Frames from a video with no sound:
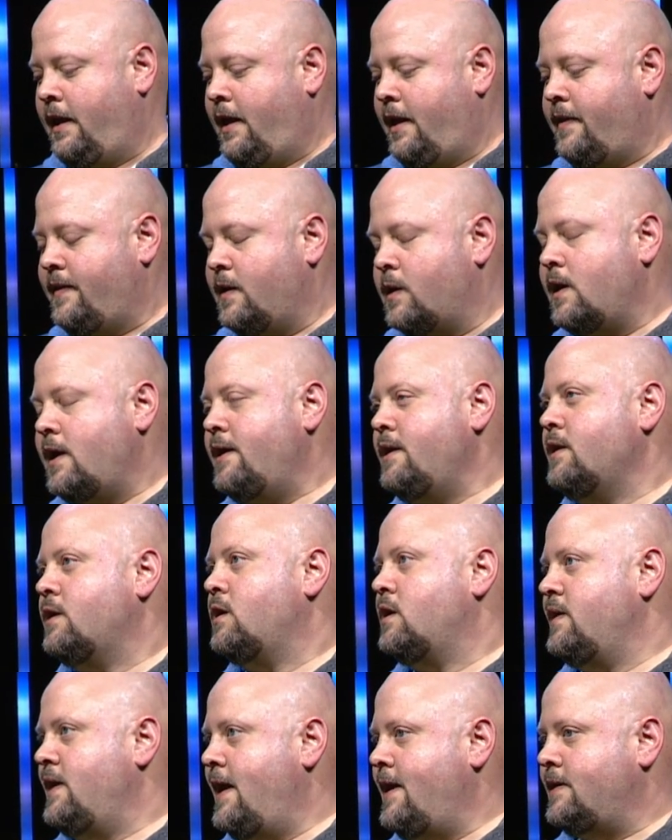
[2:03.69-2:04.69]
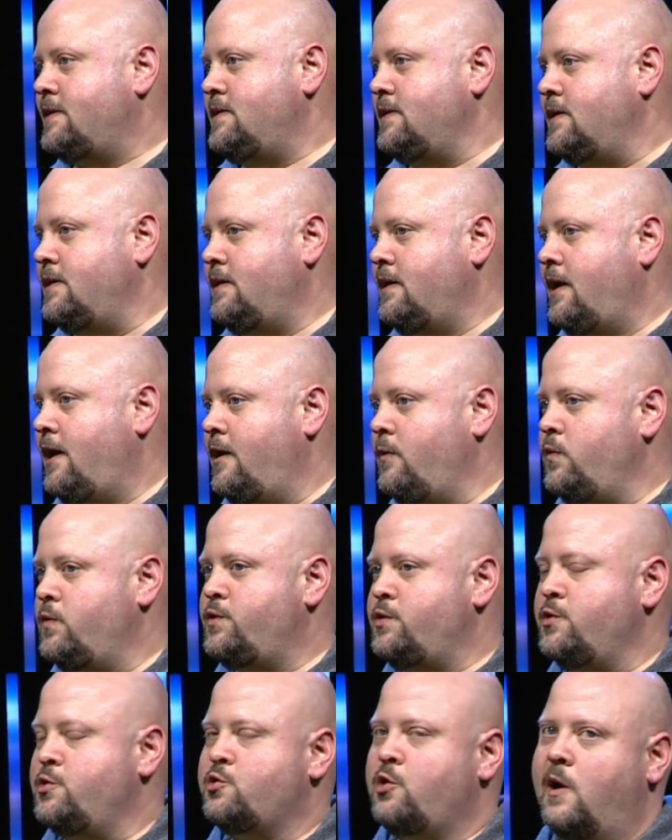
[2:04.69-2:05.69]
they're interconnected, and
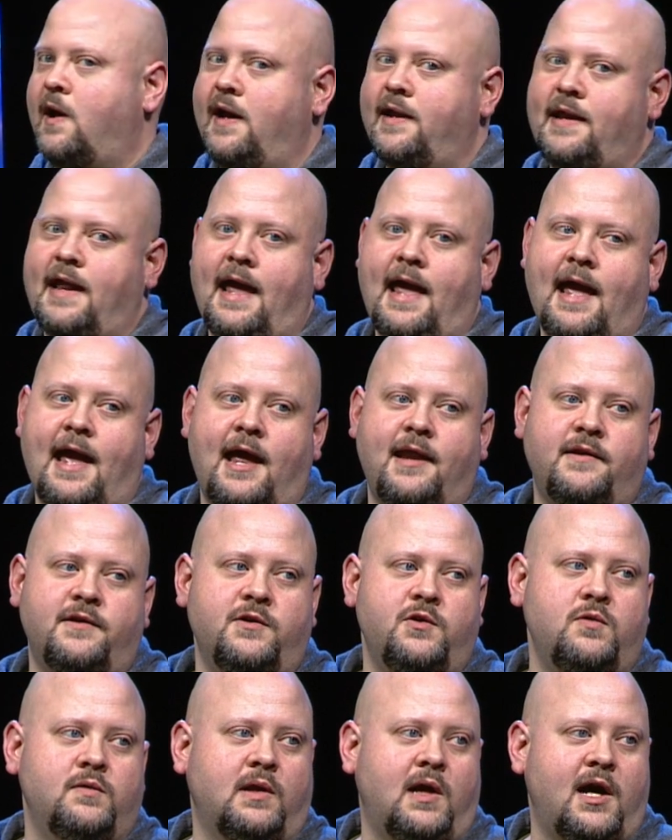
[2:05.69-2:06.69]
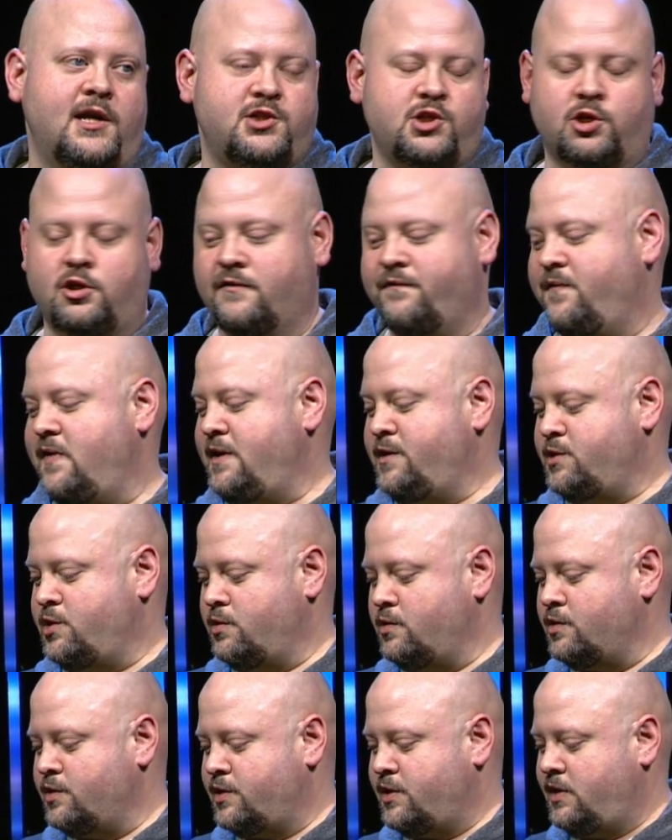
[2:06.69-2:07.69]
to try and add new logic or
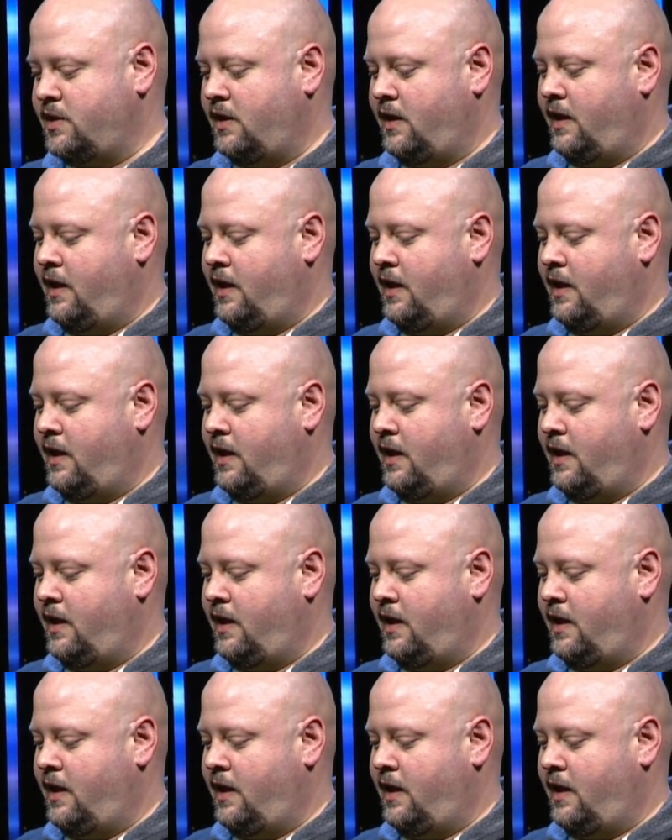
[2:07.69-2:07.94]
features